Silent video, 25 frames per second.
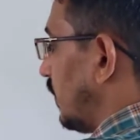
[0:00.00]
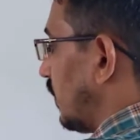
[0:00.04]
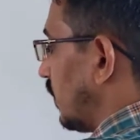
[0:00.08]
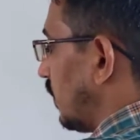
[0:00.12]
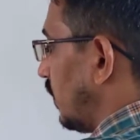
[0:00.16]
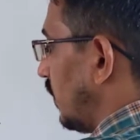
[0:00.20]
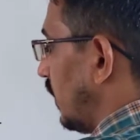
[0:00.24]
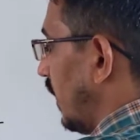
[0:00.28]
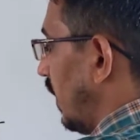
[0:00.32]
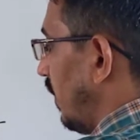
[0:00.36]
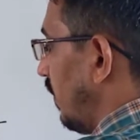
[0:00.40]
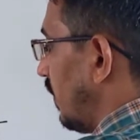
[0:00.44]

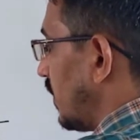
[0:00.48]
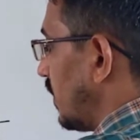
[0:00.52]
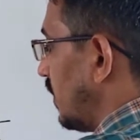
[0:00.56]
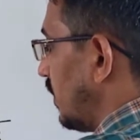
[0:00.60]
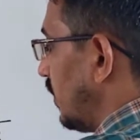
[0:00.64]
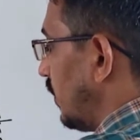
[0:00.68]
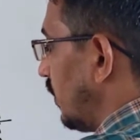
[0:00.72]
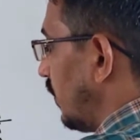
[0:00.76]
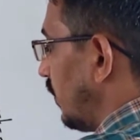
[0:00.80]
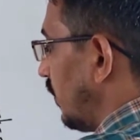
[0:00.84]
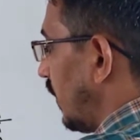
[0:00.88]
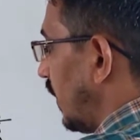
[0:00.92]
So deviation
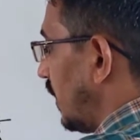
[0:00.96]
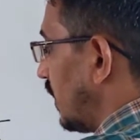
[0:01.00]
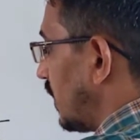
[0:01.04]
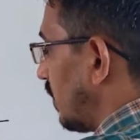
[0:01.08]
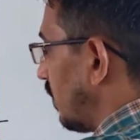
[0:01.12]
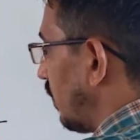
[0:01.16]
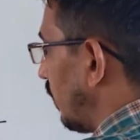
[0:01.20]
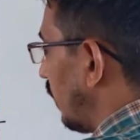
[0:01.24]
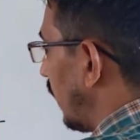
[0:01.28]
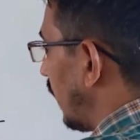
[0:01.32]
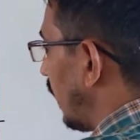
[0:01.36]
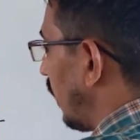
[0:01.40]
due to
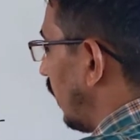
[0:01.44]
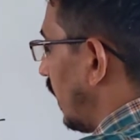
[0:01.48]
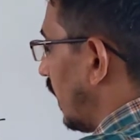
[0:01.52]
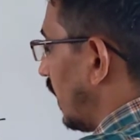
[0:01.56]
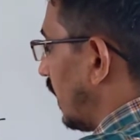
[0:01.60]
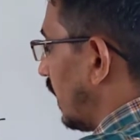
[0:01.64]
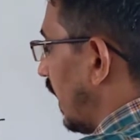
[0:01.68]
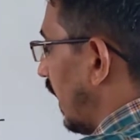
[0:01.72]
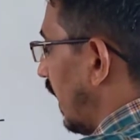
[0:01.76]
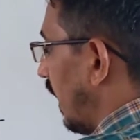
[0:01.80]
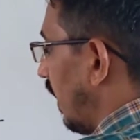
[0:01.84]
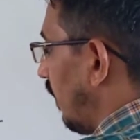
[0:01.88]
prism we
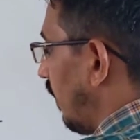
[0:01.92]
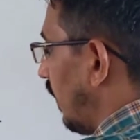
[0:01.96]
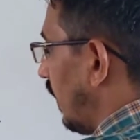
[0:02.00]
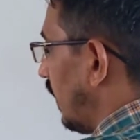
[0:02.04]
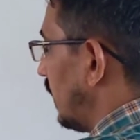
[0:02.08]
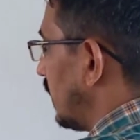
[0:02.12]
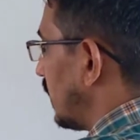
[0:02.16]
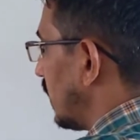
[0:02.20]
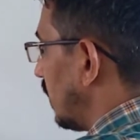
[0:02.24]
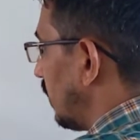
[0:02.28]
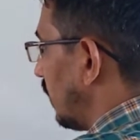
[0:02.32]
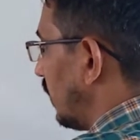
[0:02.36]
calling del
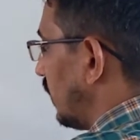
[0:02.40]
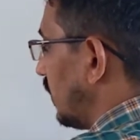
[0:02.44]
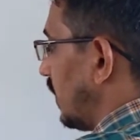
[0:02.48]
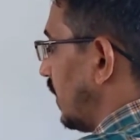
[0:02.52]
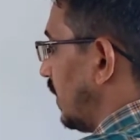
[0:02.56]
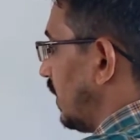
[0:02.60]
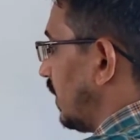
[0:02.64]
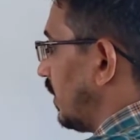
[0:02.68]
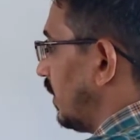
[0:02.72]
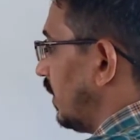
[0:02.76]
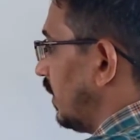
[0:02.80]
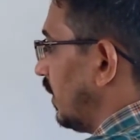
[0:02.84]
1, suppose
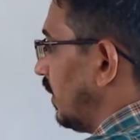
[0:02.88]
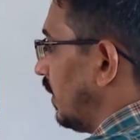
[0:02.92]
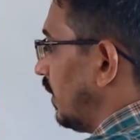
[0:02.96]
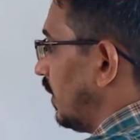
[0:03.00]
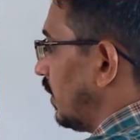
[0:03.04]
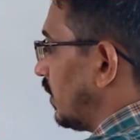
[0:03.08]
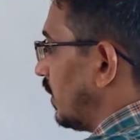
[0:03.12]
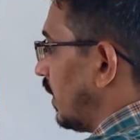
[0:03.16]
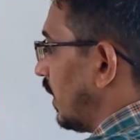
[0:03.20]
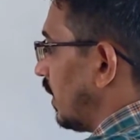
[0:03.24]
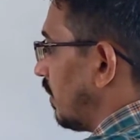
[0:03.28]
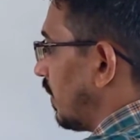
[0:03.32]
here,
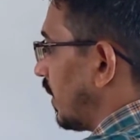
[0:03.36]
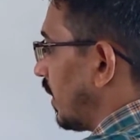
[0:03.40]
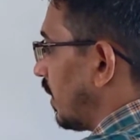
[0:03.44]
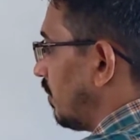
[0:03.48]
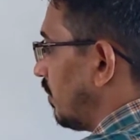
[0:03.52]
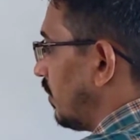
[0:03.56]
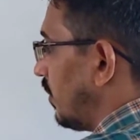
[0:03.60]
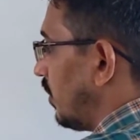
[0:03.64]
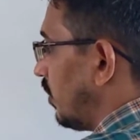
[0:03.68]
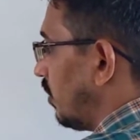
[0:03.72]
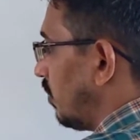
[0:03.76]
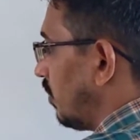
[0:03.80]
that
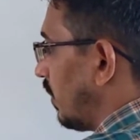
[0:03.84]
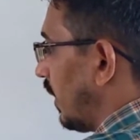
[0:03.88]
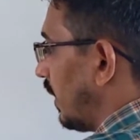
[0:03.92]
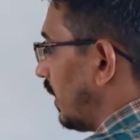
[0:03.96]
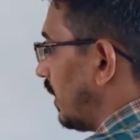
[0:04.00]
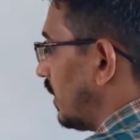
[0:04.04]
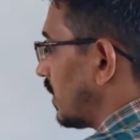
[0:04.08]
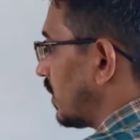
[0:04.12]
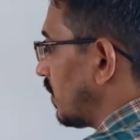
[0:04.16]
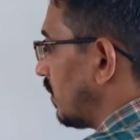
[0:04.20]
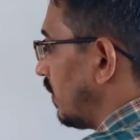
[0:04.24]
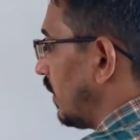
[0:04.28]
become mu
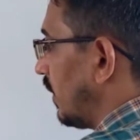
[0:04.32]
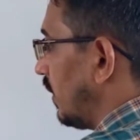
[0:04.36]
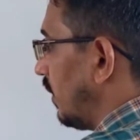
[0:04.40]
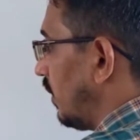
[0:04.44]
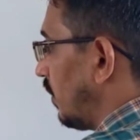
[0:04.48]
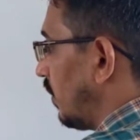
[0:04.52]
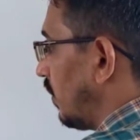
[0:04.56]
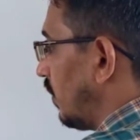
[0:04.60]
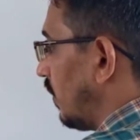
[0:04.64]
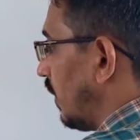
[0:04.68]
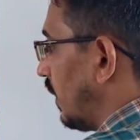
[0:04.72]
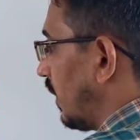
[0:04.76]
minus 1
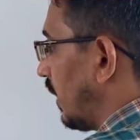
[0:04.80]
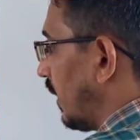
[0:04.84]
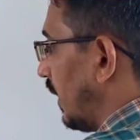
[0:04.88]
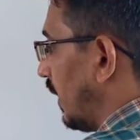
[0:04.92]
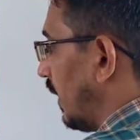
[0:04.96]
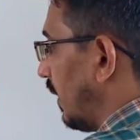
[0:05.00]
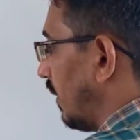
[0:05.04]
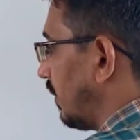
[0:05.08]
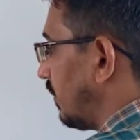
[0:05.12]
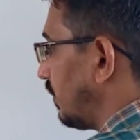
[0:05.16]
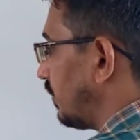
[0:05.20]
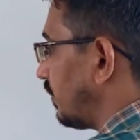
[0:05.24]
into what?
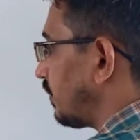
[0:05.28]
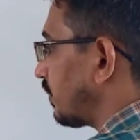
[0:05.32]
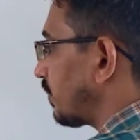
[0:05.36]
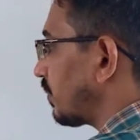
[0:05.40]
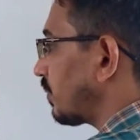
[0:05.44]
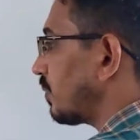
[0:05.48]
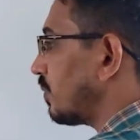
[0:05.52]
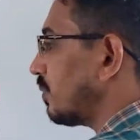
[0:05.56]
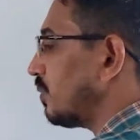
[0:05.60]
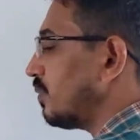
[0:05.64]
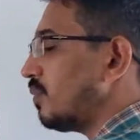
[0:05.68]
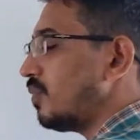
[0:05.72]
A.
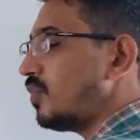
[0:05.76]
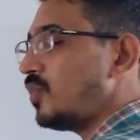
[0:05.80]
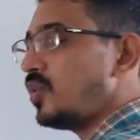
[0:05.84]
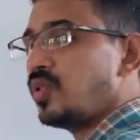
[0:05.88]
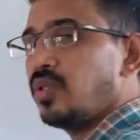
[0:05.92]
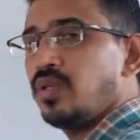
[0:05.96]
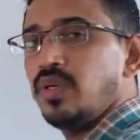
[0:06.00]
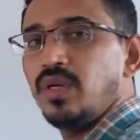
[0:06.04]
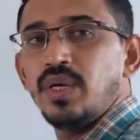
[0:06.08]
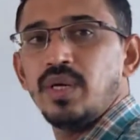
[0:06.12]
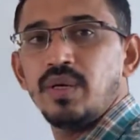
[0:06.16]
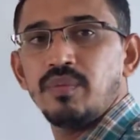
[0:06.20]

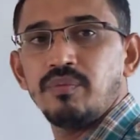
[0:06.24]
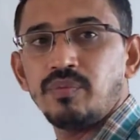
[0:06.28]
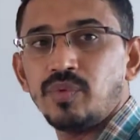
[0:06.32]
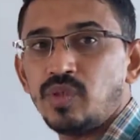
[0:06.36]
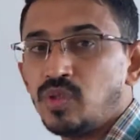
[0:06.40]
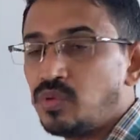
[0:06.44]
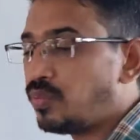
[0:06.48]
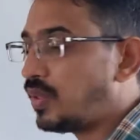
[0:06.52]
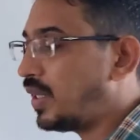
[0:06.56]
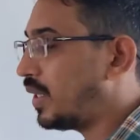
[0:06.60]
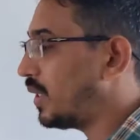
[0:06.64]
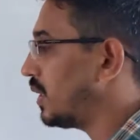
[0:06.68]

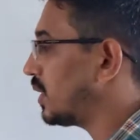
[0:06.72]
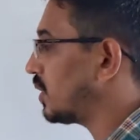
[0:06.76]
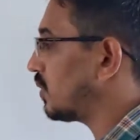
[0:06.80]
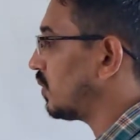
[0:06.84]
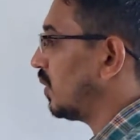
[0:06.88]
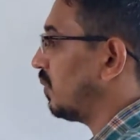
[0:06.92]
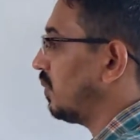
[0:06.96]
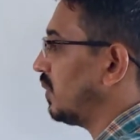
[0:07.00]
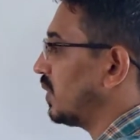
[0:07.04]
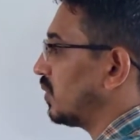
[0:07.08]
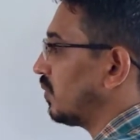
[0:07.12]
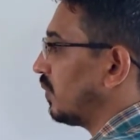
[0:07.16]
Mu minus
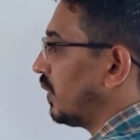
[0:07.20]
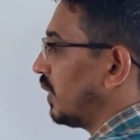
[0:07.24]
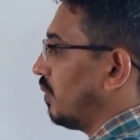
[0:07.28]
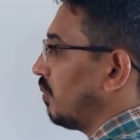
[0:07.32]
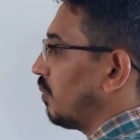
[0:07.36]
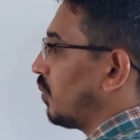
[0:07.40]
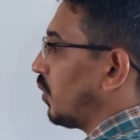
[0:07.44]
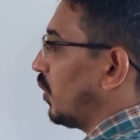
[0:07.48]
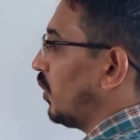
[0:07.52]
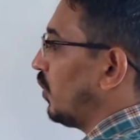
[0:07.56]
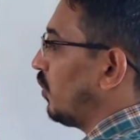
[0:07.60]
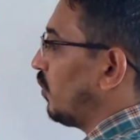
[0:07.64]
1 means
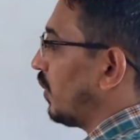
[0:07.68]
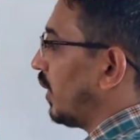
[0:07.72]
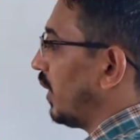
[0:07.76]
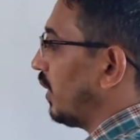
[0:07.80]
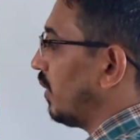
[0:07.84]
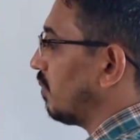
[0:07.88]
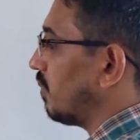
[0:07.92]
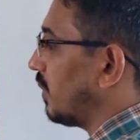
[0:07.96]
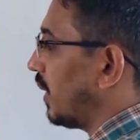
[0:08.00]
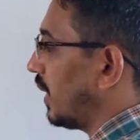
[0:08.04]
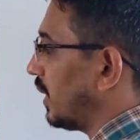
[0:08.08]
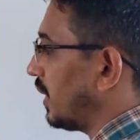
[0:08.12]

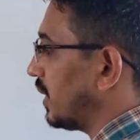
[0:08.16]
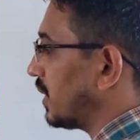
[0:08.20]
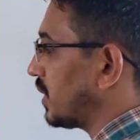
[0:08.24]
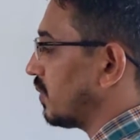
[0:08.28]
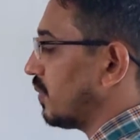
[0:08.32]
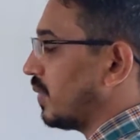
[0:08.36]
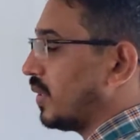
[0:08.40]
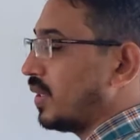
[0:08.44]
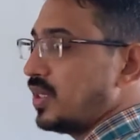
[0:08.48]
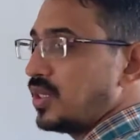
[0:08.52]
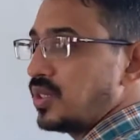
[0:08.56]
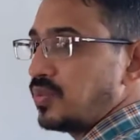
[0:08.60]
1.5 minus
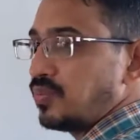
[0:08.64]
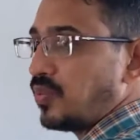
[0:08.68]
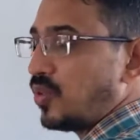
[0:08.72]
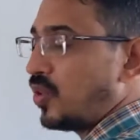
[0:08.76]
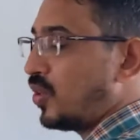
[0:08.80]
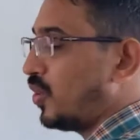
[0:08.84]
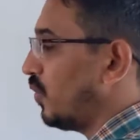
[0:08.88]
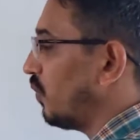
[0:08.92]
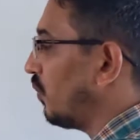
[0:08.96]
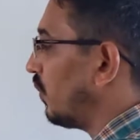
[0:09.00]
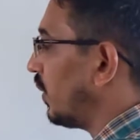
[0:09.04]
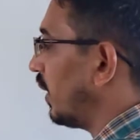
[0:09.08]
1 is
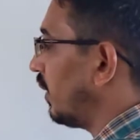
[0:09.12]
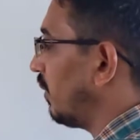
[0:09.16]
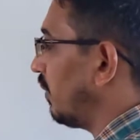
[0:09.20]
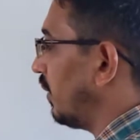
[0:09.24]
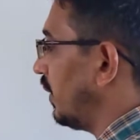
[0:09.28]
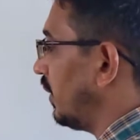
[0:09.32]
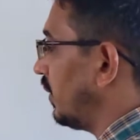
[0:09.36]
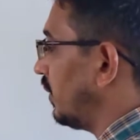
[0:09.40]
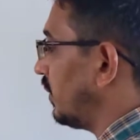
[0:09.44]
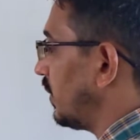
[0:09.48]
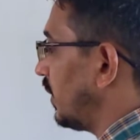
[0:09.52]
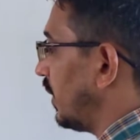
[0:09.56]
0.5
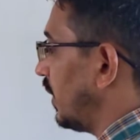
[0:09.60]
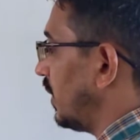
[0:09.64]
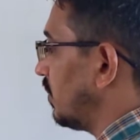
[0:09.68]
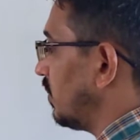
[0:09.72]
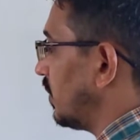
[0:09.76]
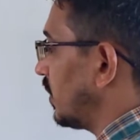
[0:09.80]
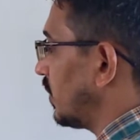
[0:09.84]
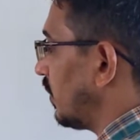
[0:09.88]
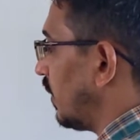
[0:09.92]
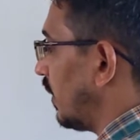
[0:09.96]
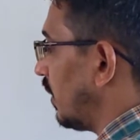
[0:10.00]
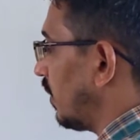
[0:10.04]
into 3
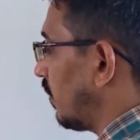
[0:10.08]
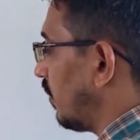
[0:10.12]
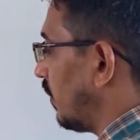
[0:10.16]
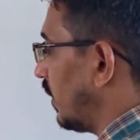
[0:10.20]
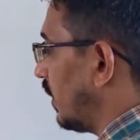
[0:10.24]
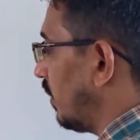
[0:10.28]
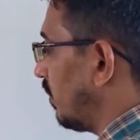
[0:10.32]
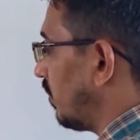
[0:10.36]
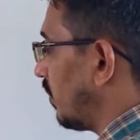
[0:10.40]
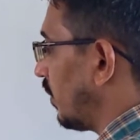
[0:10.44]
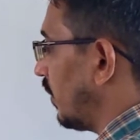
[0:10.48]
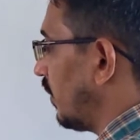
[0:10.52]
means what?
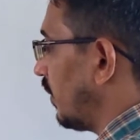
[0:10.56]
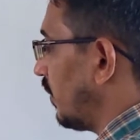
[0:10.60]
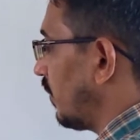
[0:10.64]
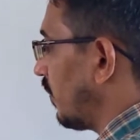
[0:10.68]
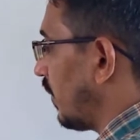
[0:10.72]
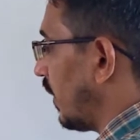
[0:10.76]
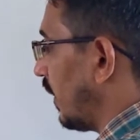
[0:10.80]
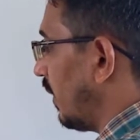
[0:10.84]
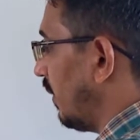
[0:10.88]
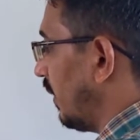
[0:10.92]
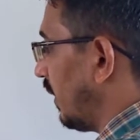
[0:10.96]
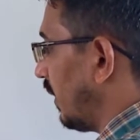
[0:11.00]

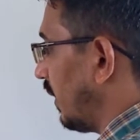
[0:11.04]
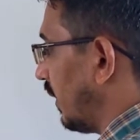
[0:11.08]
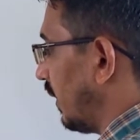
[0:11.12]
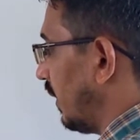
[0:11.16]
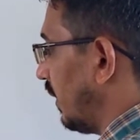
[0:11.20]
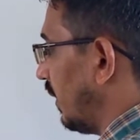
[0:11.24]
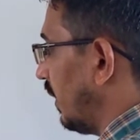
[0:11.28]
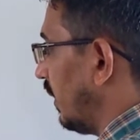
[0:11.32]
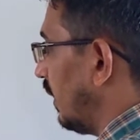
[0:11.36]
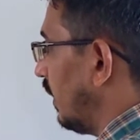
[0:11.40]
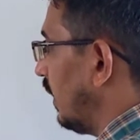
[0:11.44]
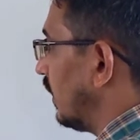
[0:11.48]
1.5
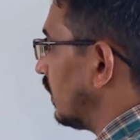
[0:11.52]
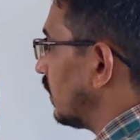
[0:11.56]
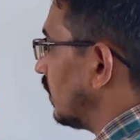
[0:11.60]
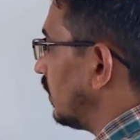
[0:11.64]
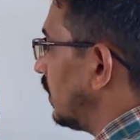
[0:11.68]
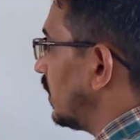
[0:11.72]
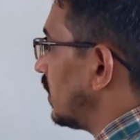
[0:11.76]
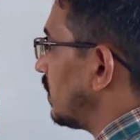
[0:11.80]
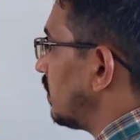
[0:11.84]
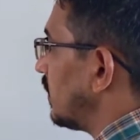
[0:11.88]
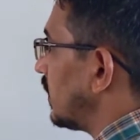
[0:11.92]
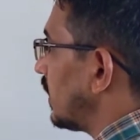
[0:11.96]
degree. So
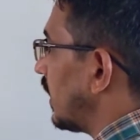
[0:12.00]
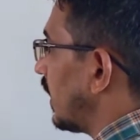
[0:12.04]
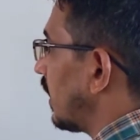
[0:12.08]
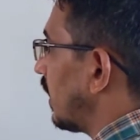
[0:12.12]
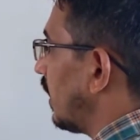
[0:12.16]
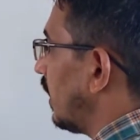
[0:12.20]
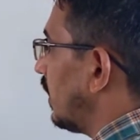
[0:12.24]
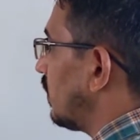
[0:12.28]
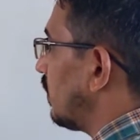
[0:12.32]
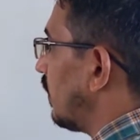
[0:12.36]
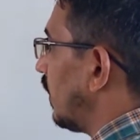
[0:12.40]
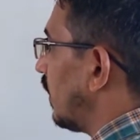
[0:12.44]
this much
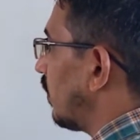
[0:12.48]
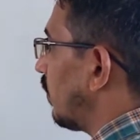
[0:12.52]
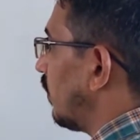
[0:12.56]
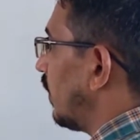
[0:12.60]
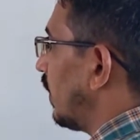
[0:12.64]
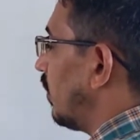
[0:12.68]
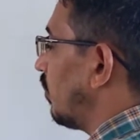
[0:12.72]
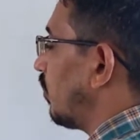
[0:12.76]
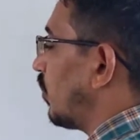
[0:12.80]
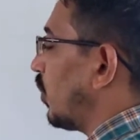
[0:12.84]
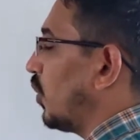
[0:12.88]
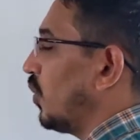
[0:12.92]
angle is what?
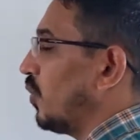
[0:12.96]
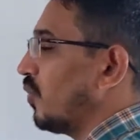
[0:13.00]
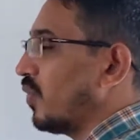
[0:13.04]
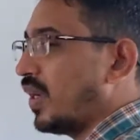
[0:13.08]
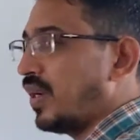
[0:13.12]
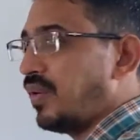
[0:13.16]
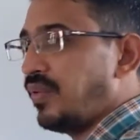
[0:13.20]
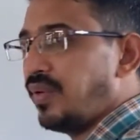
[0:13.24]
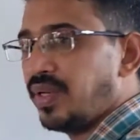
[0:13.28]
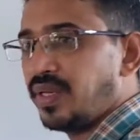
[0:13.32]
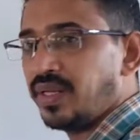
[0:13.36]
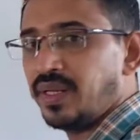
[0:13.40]

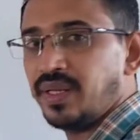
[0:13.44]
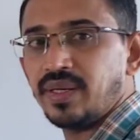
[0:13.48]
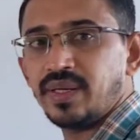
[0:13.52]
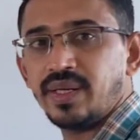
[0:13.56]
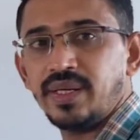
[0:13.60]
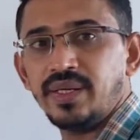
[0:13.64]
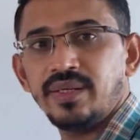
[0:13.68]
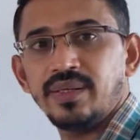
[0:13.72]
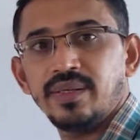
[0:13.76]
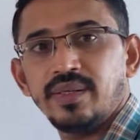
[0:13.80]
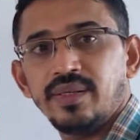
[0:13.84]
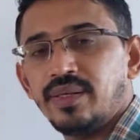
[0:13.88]
1.5 degree,
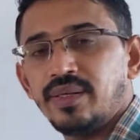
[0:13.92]
right?